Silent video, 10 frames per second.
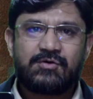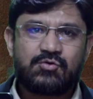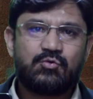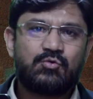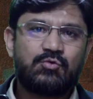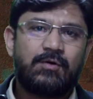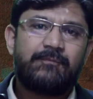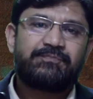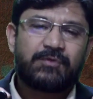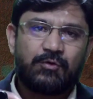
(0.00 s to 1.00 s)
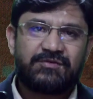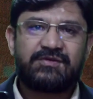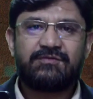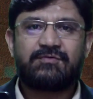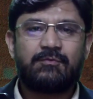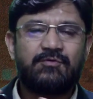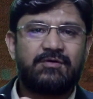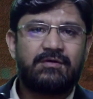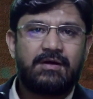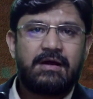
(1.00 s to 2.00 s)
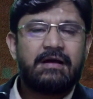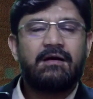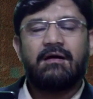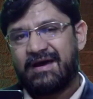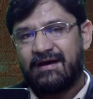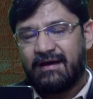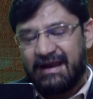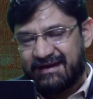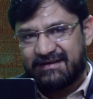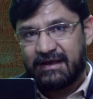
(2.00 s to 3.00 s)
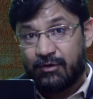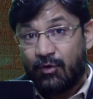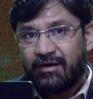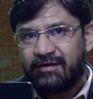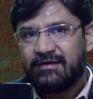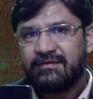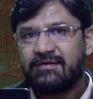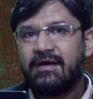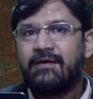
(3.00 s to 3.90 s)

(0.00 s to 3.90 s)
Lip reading: 2 questions from your electrical quantities,